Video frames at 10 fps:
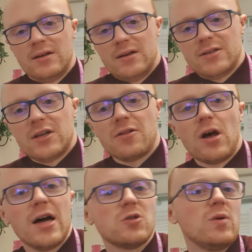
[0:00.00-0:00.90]
So the
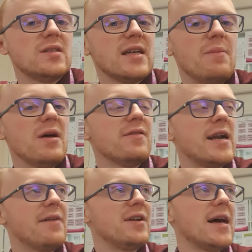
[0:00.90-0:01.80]
Ice Queen set a bit of an
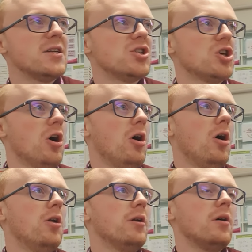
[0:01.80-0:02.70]
avalanche
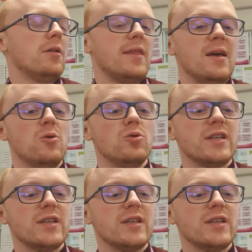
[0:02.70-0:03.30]
on the hills,